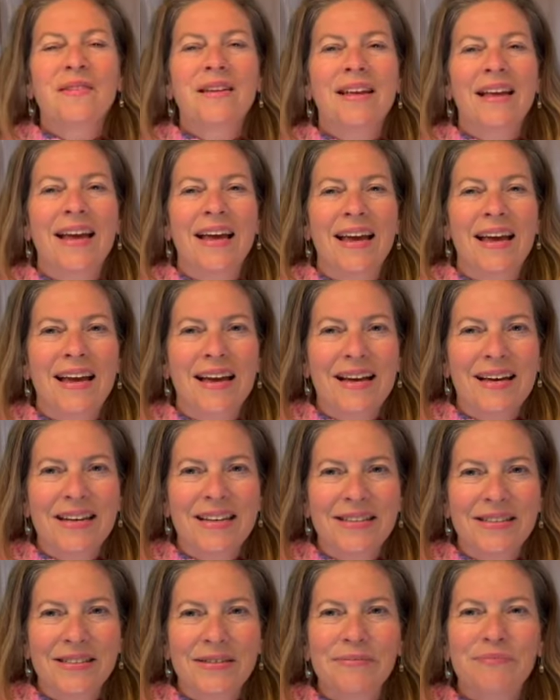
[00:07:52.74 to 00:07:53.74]

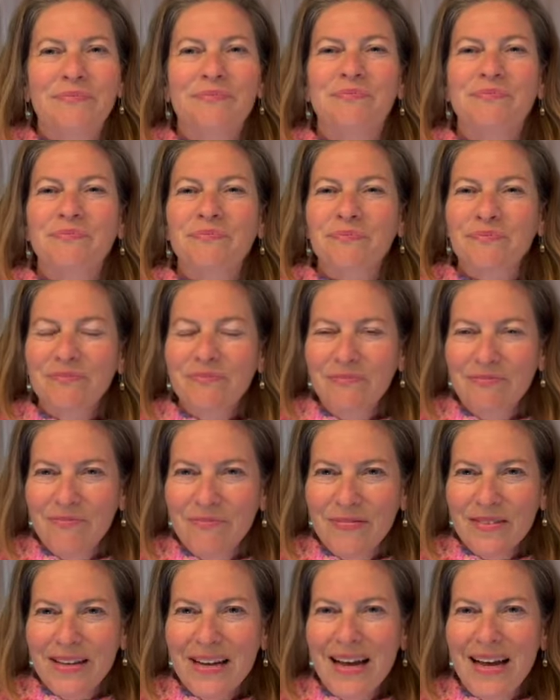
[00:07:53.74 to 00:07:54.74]
and
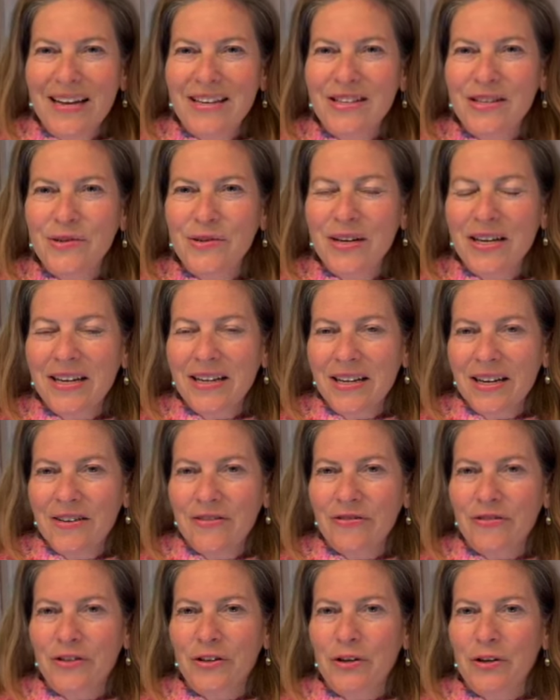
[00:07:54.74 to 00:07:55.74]
doing
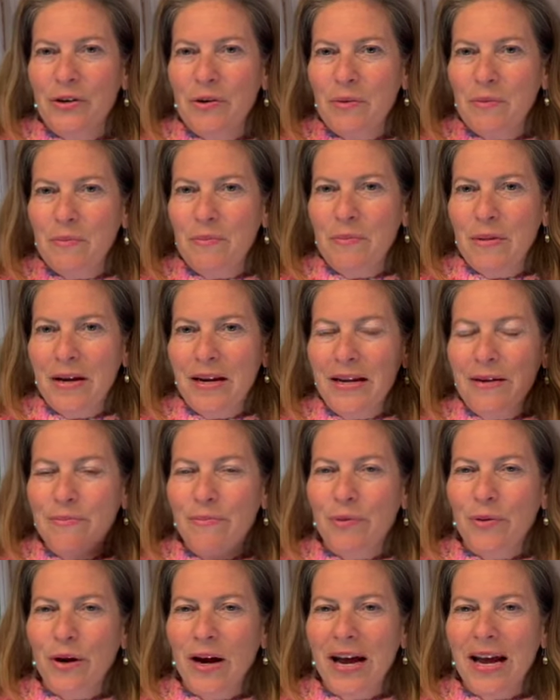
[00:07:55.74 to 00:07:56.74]
enough little mini
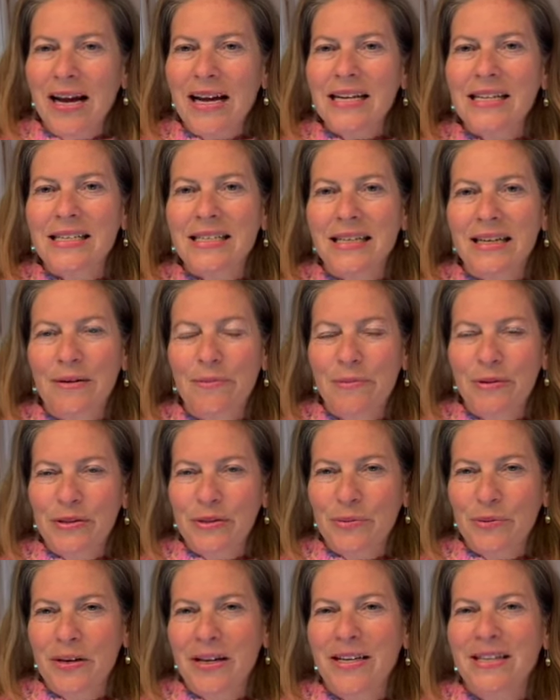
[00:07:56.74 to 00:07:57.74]
breaks in
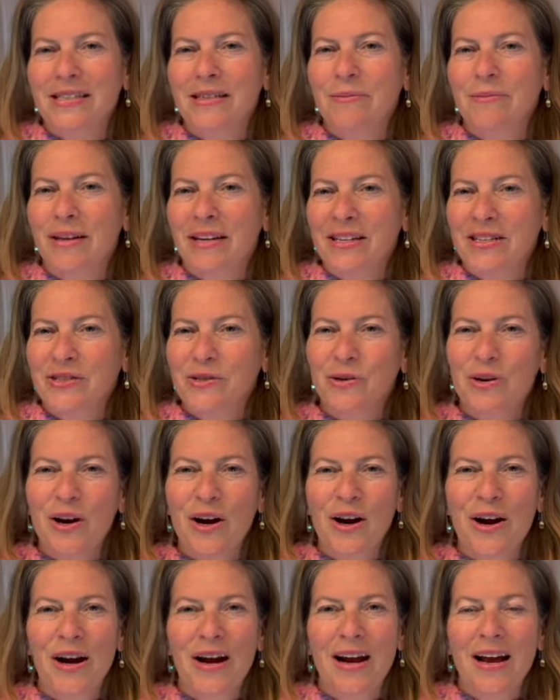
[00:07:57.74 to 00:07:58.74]
between to make
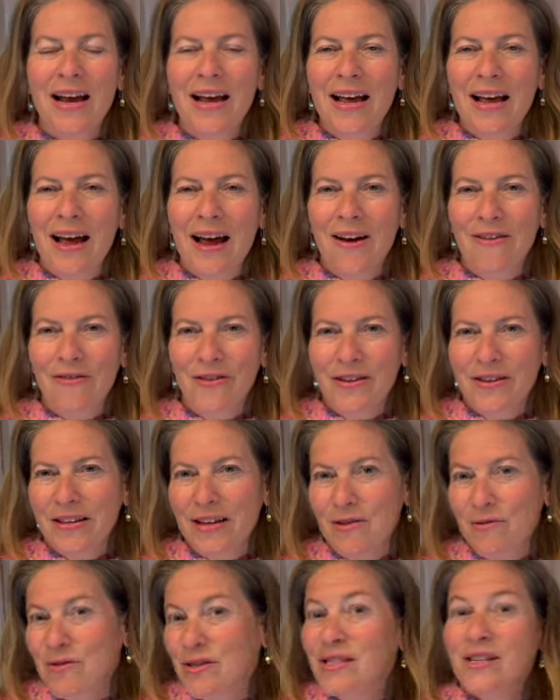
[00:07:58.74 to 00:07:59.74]
sure
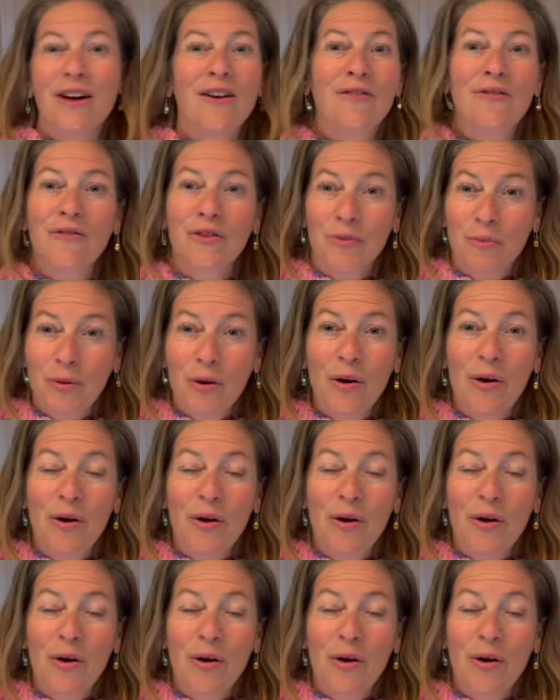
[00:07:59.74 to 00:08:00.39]
everything was comfortable,